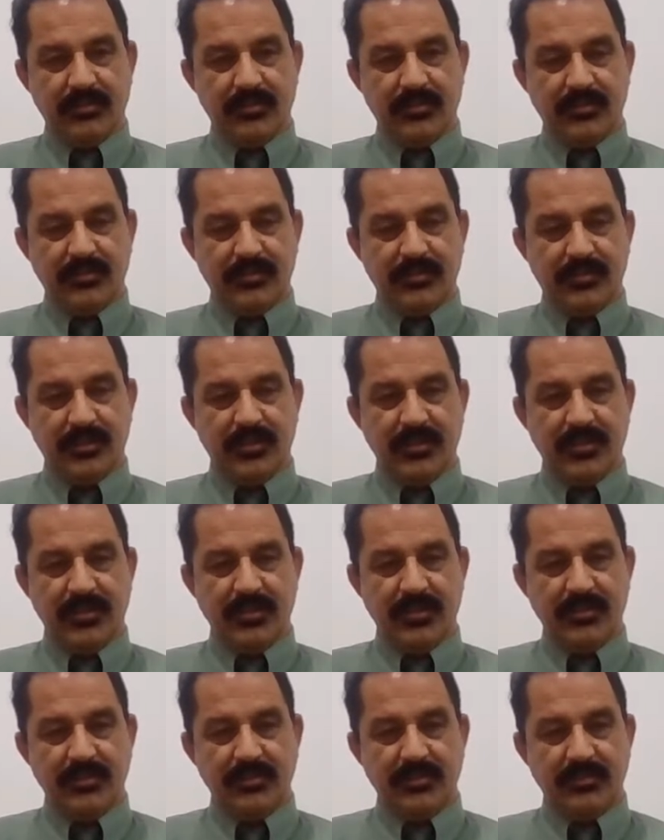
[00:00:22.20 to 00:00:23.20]

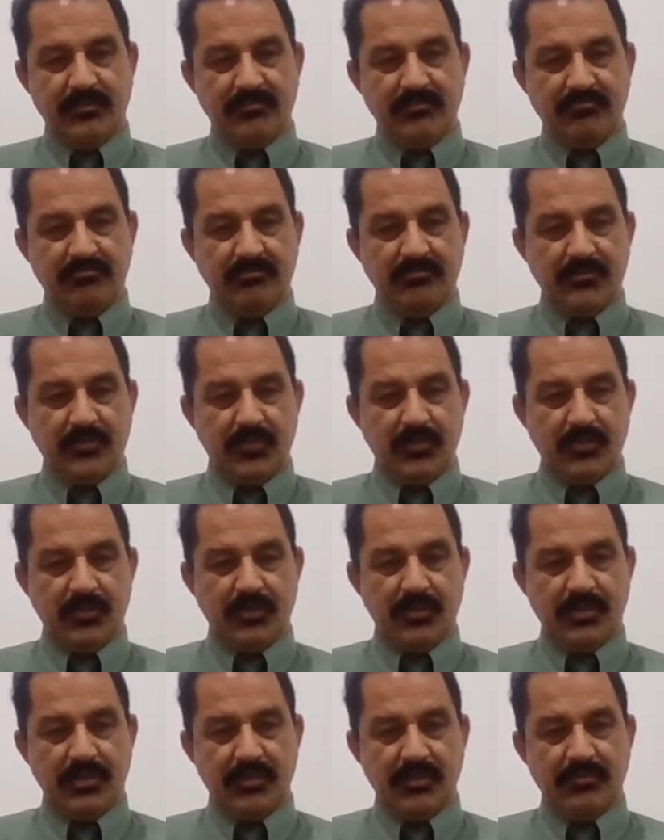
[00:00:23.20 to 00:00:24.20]
instantly to
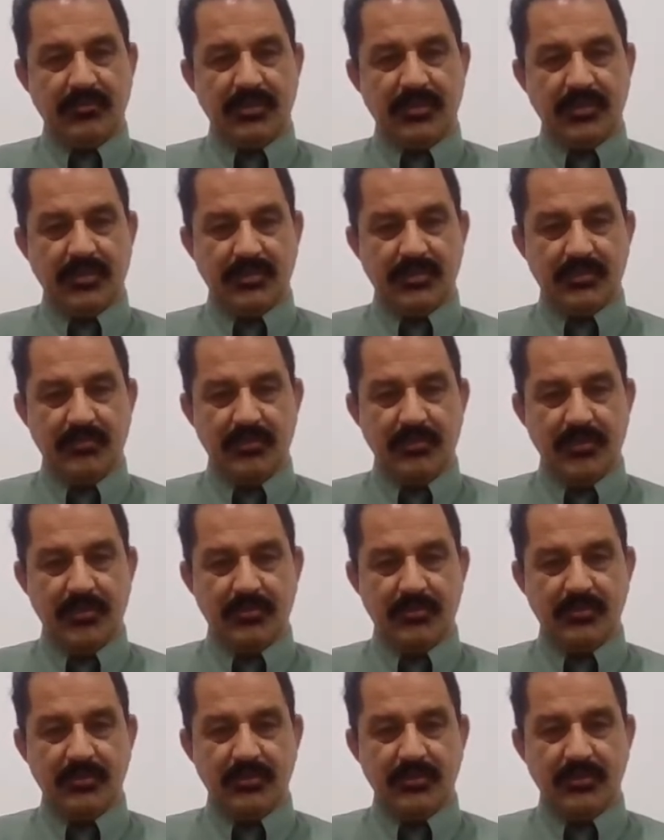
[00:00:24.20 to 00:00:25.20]
receive the next
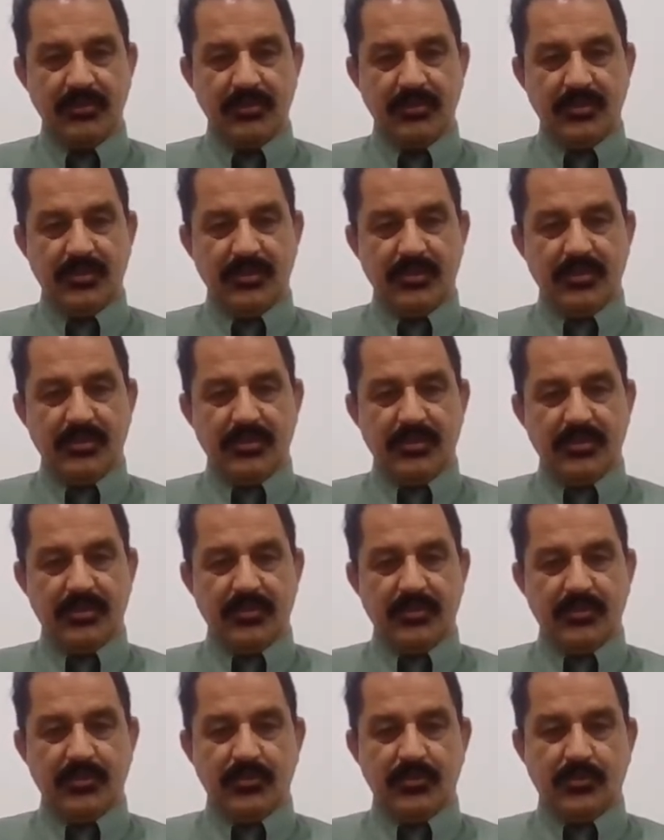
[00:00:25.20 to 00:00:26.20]
videos.
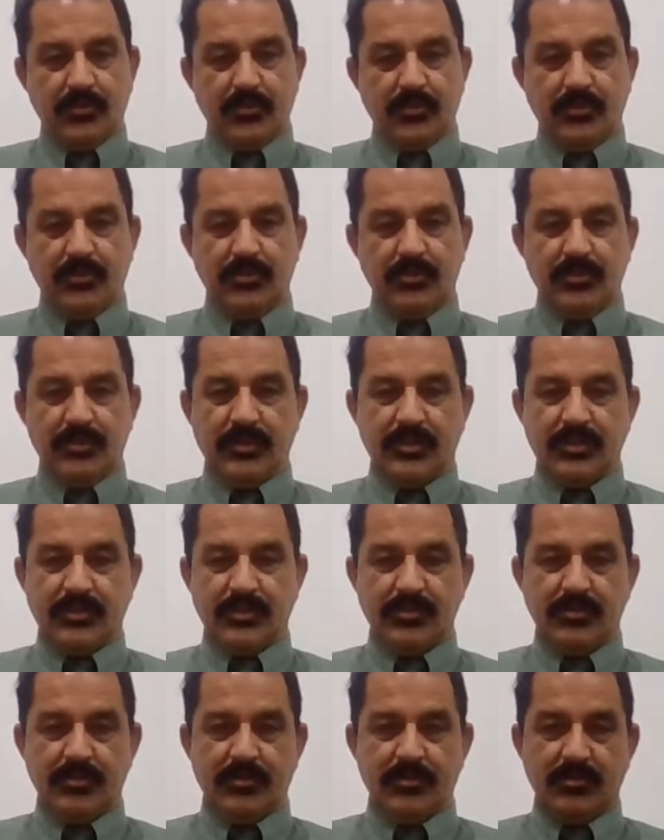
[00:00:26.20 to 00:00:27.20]
So let
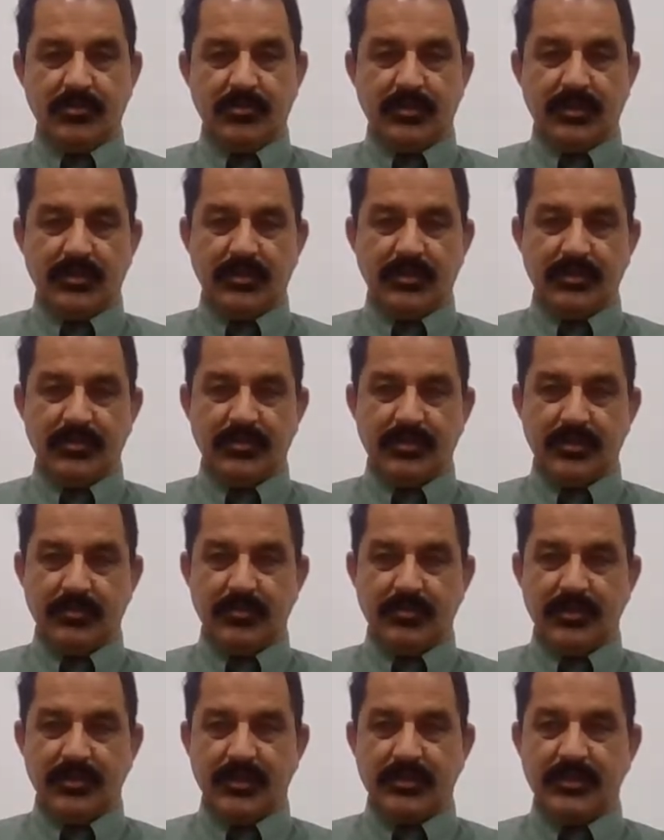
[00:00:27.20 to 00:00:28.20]
us go to the
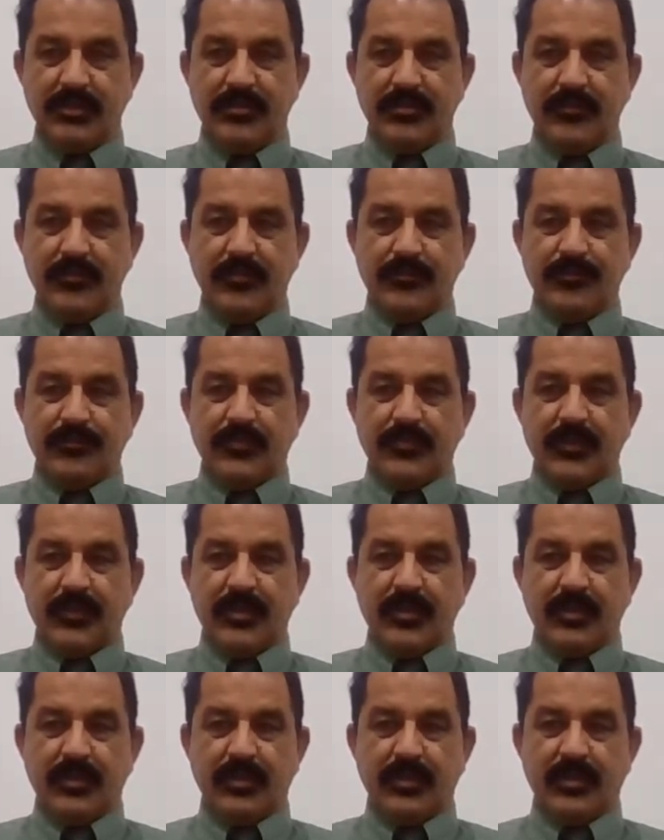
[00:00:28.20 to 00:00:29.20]
subject.
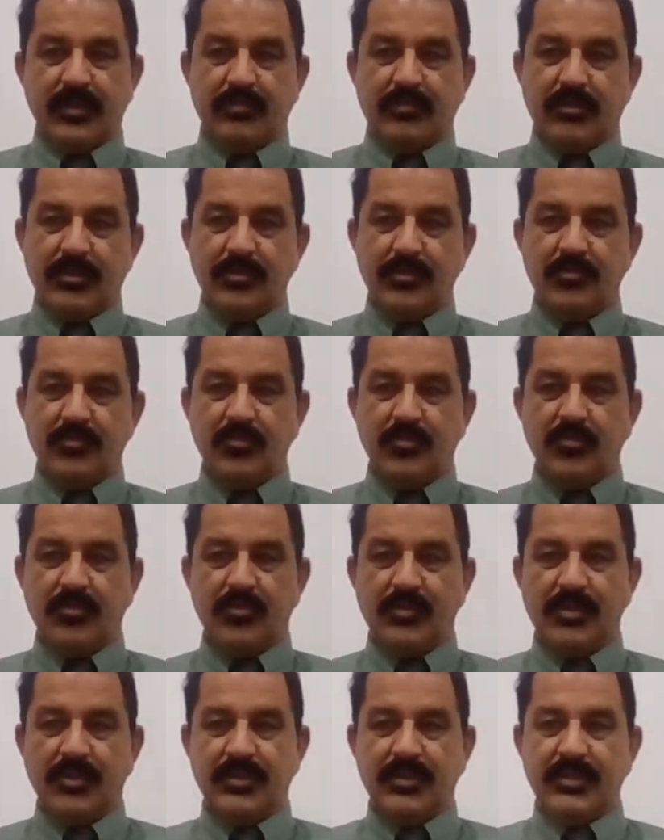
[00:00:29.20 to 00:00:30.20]

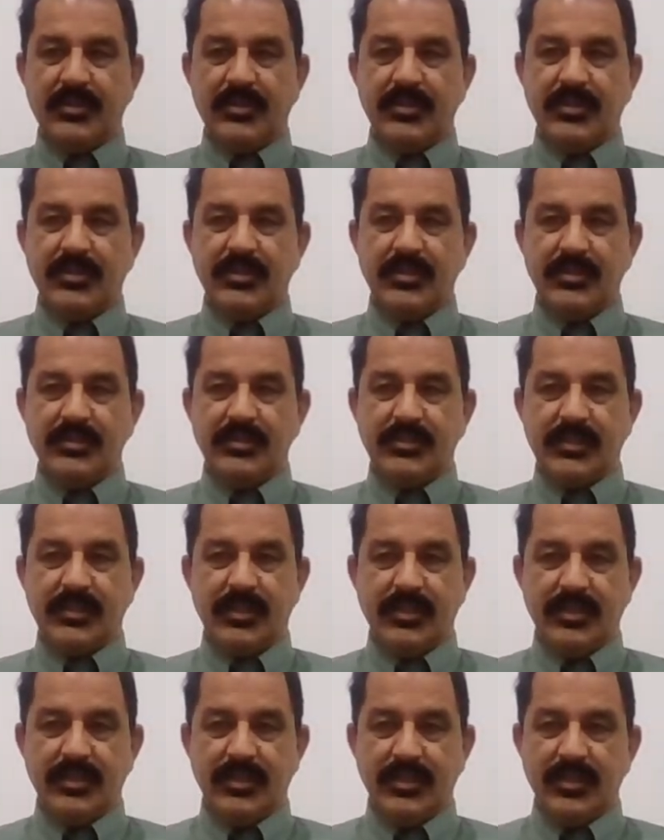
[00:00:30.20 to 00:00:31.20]
Waterproof concrete is
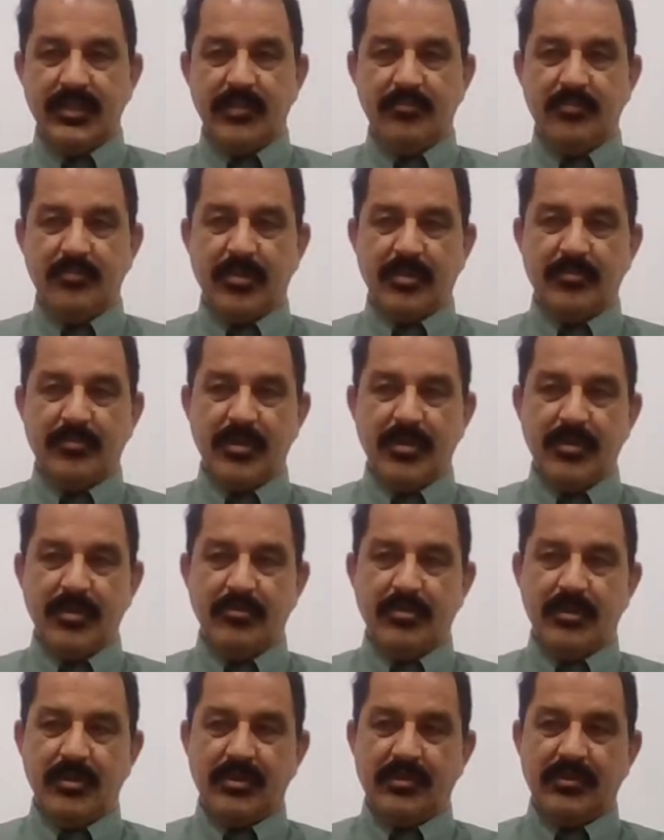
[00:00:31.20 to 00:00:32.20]
an
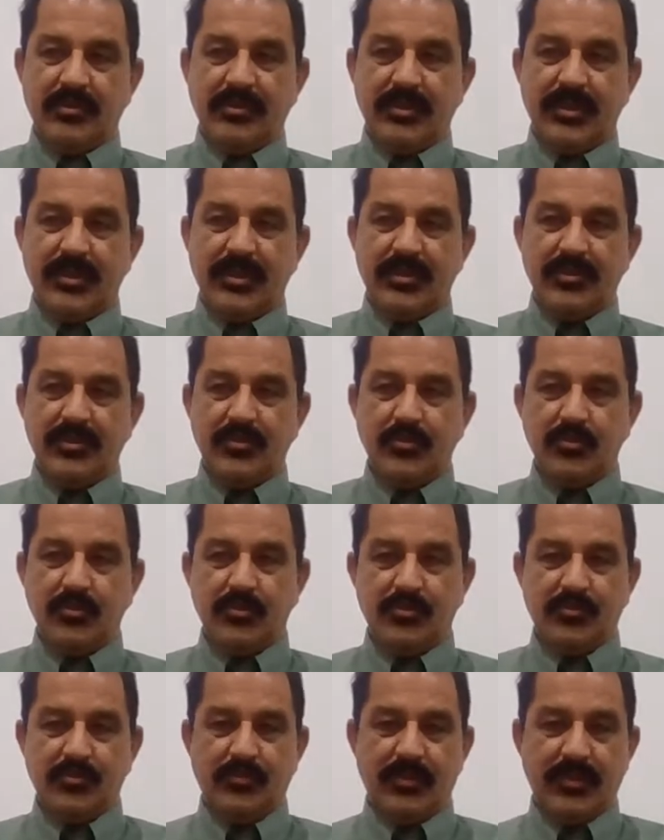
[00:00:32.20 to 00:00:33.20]
impermeable concrete
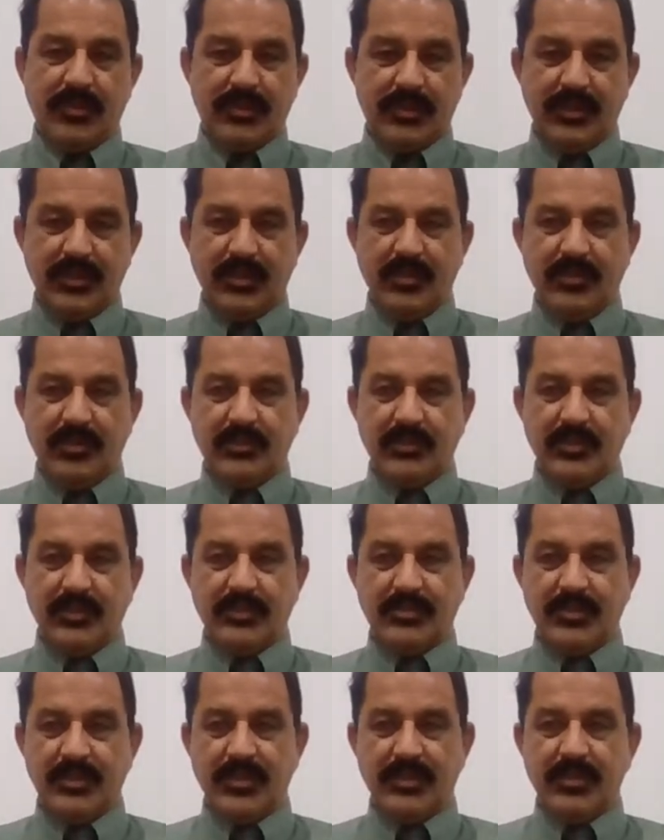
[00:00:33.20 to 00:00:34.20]
used for a
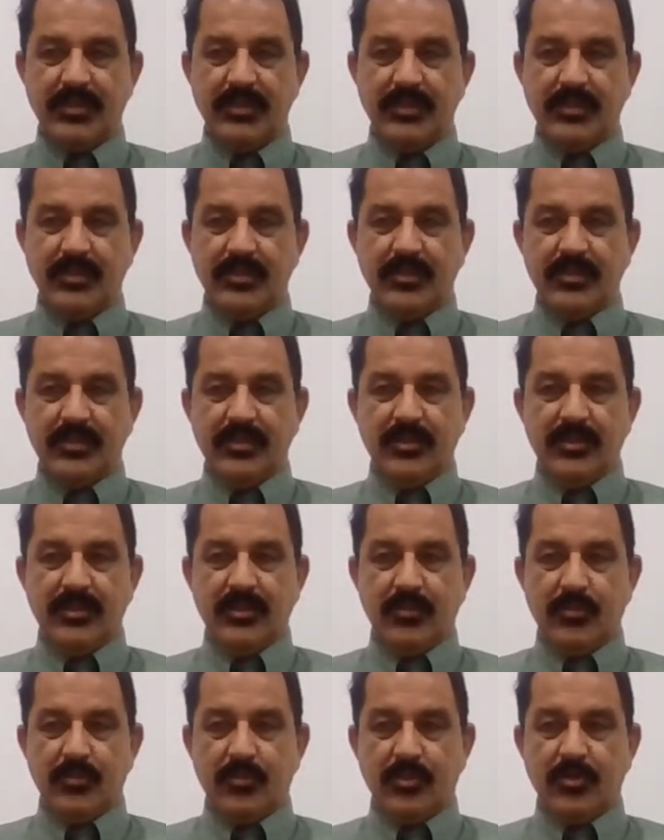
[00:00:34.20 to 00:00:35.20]
long-lasting,
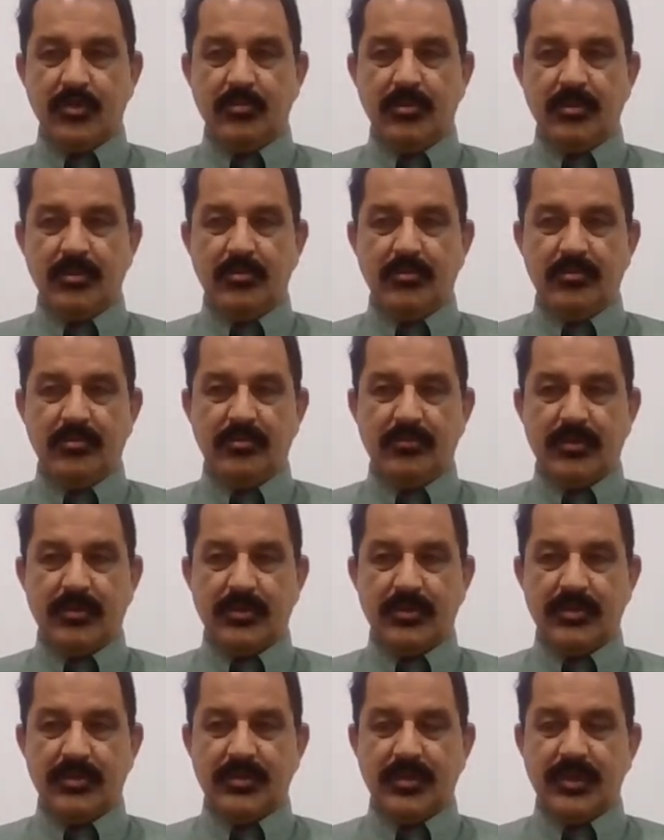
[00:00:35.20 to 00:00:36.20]
durable,
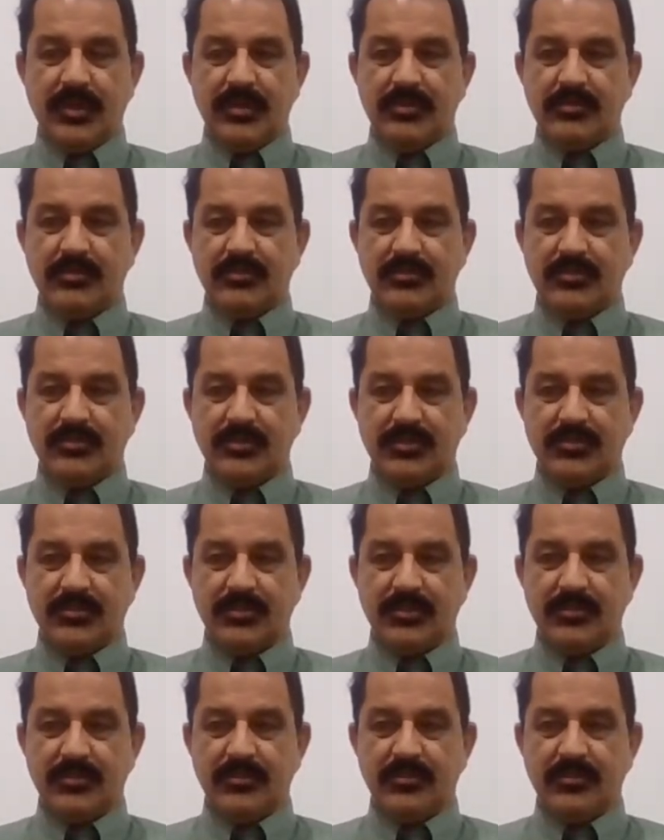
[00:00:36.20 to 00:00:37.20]
watertight
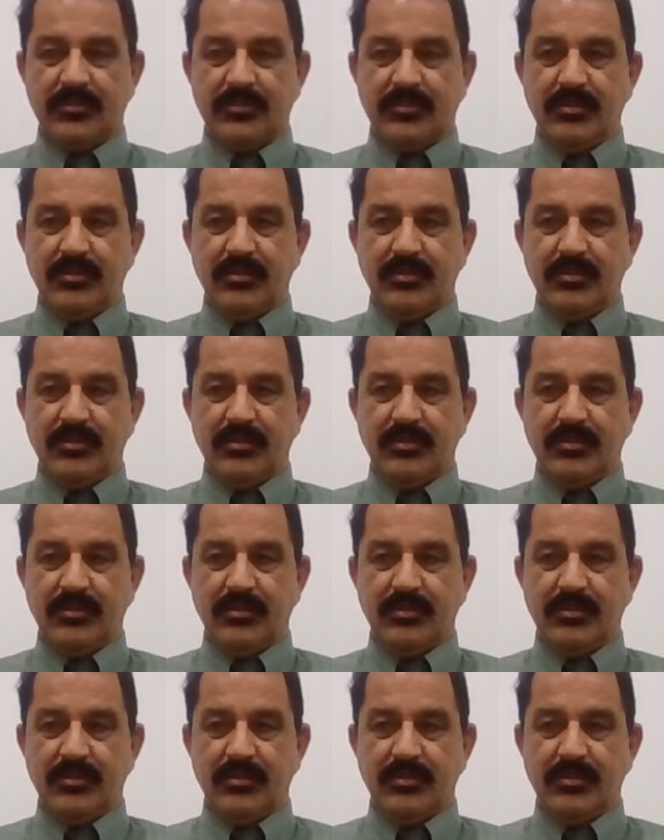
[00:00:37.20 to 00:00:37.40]
construction.